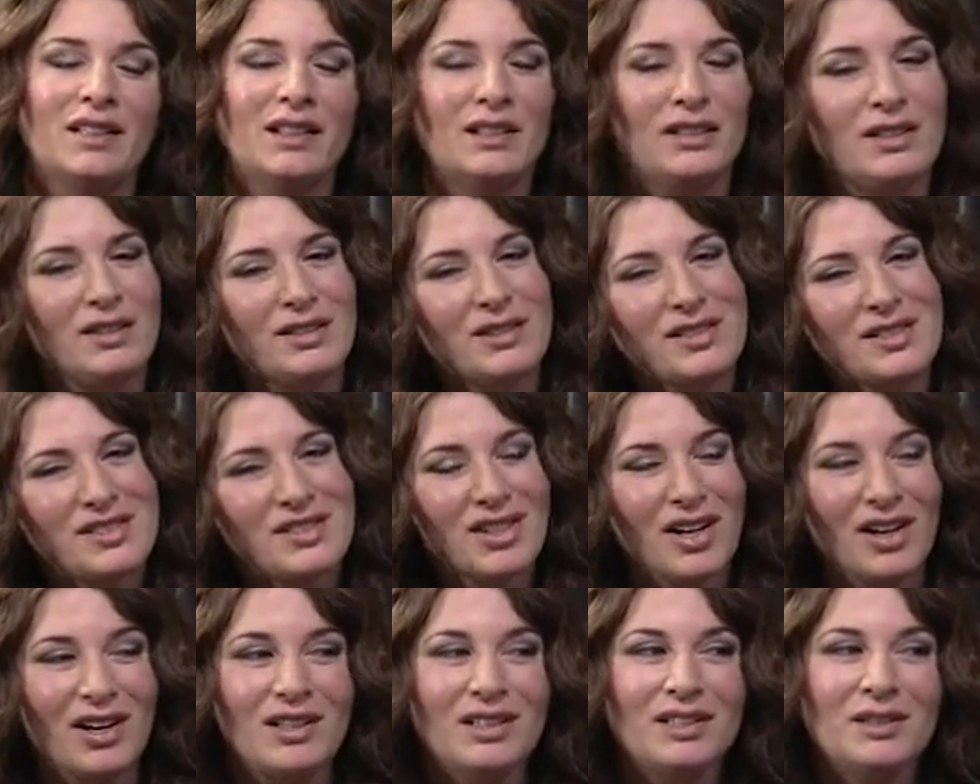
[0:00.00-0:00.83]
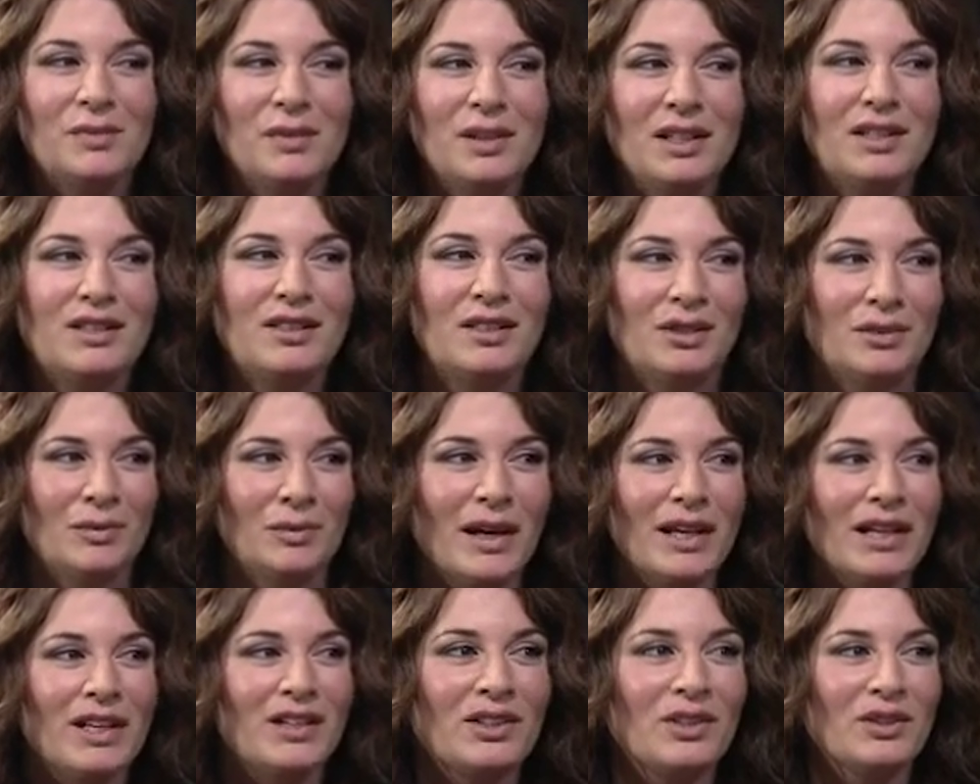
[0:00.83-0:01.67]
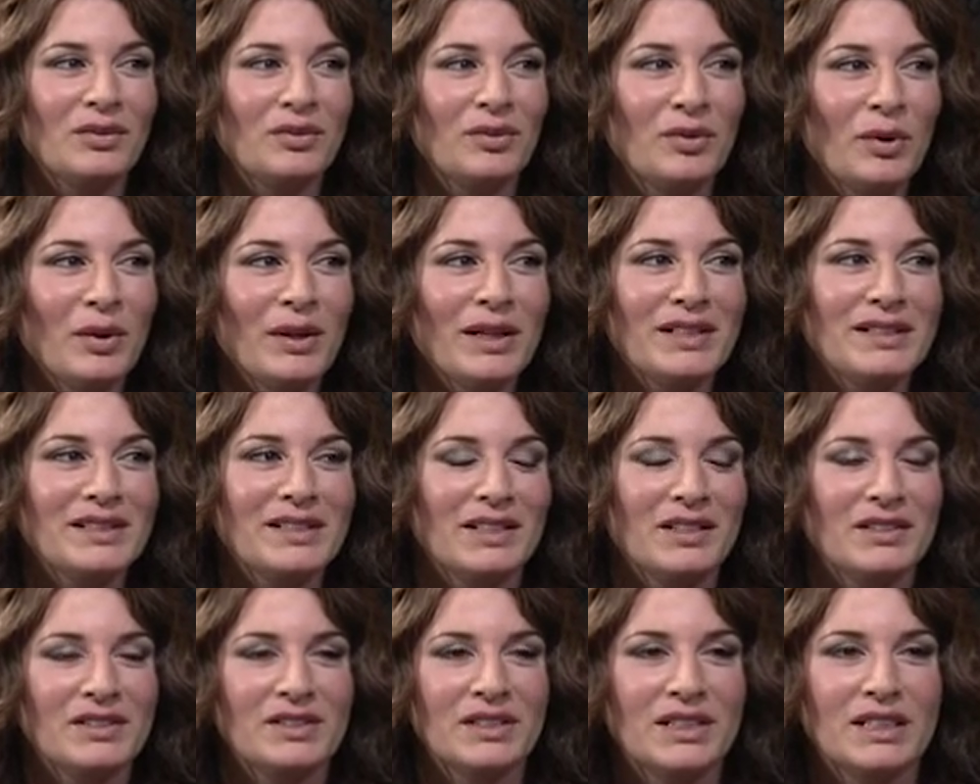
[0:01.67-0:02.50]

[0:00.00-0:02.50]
can you just talk to me in your regular voice?